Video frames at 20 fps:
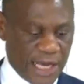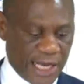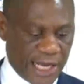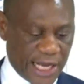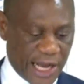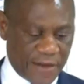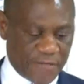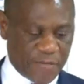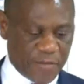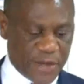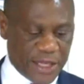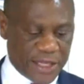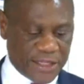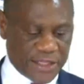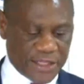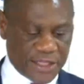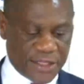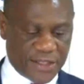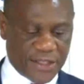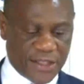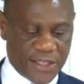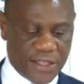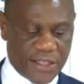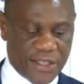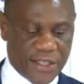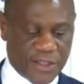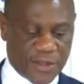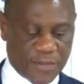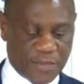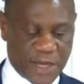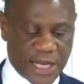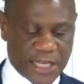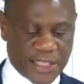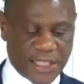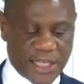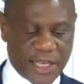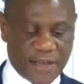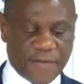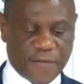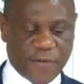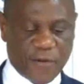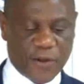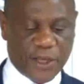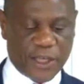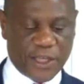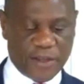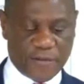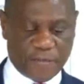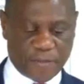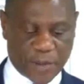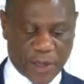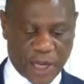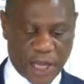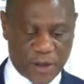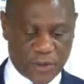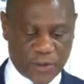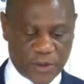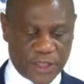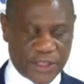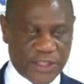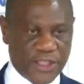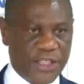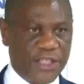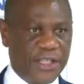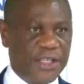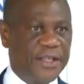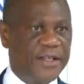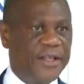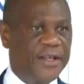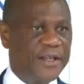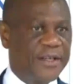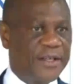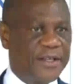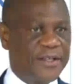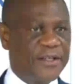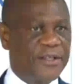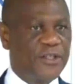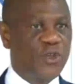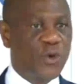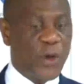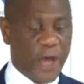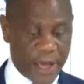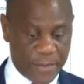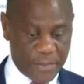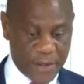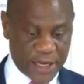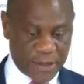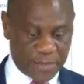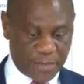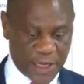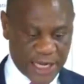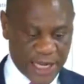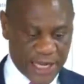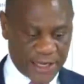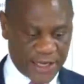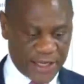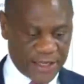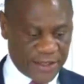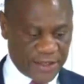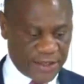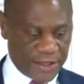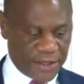Governments and cities must therefore give priority to urban planning